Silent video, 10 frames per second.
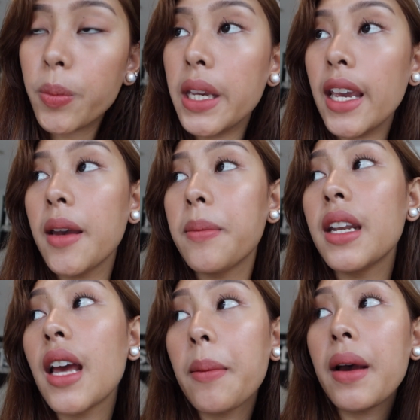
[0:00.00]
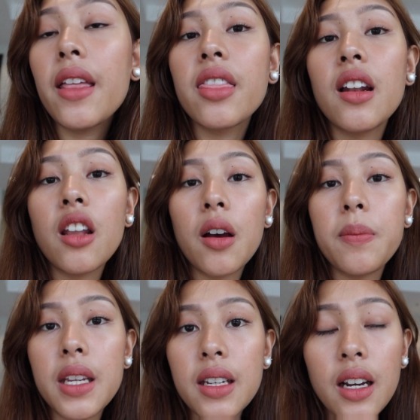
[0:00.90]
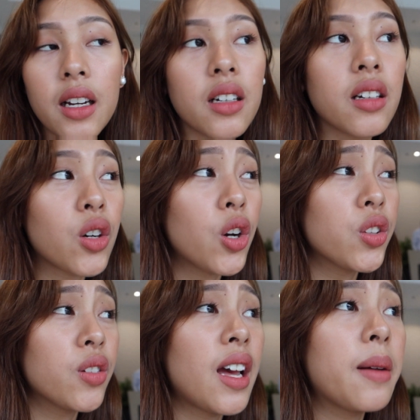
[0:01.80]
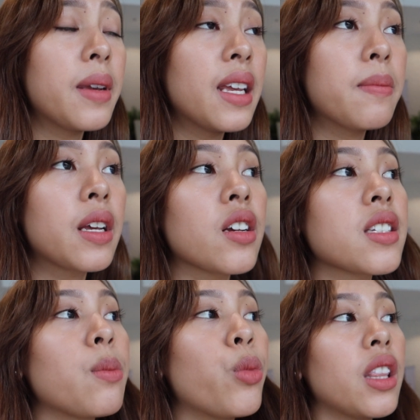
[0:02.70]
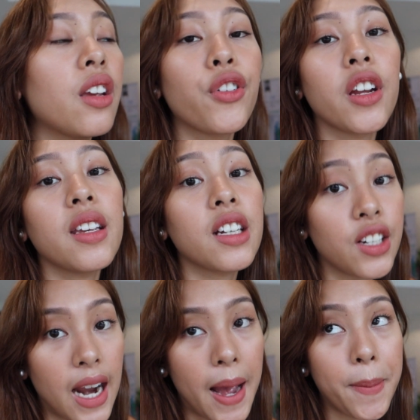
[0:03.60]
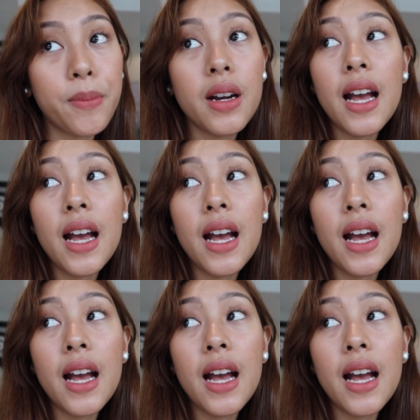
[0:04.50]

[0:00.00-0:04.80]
PM and I'm at the lobby now ng condo namin because I'm waiting for the grab.